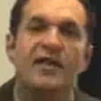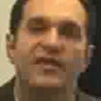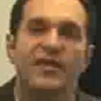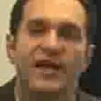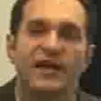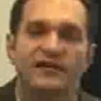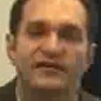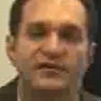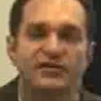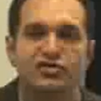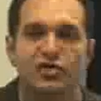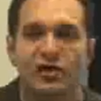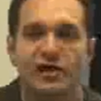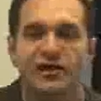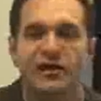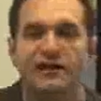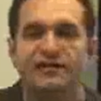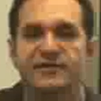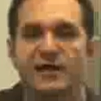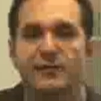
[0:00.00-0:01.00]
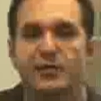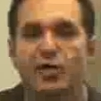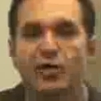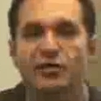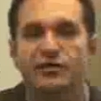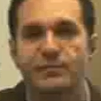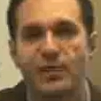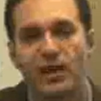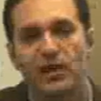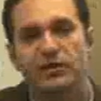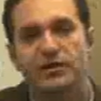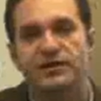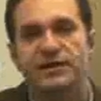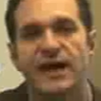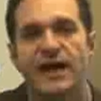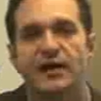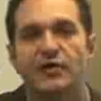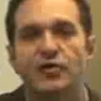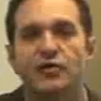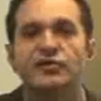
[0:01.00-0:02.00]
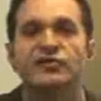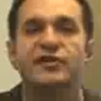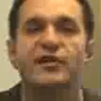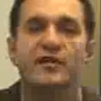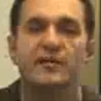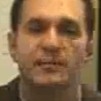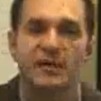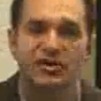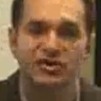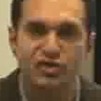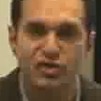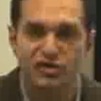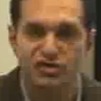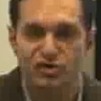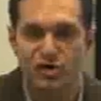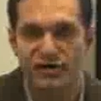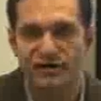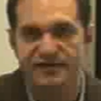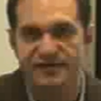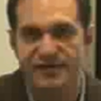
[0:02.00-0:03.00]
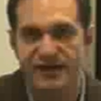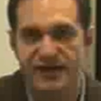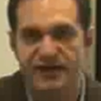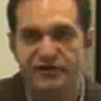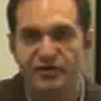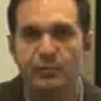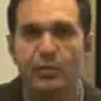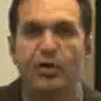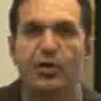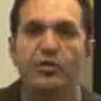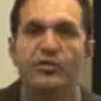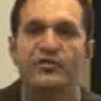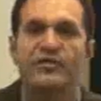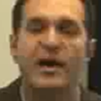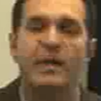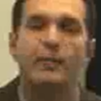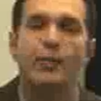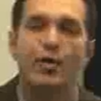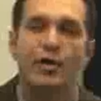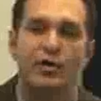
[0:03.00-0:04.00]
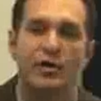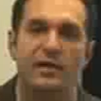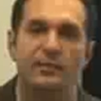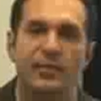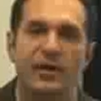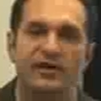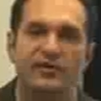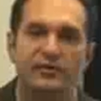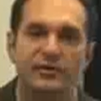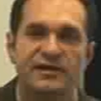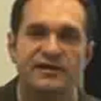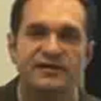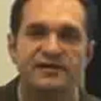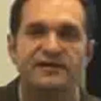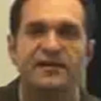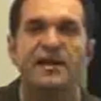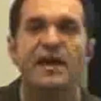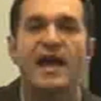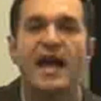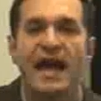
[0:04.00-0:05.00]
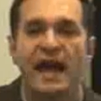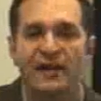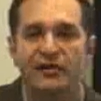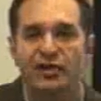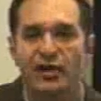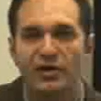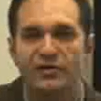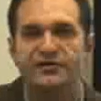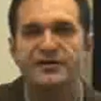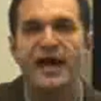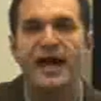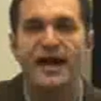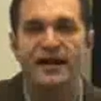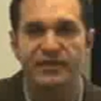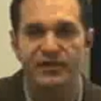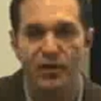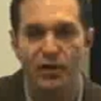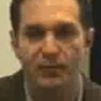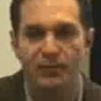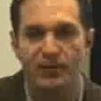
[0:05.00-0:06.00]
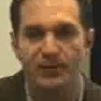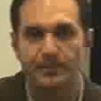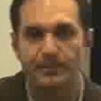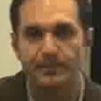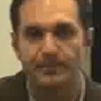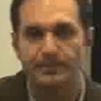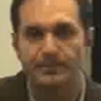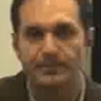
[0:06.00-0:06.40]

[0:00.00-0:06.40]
Thanks for joining us. I'm your host, Paul Kondakos. Make sure to join us again tomorrow. We've got more great press releases and halts at the open.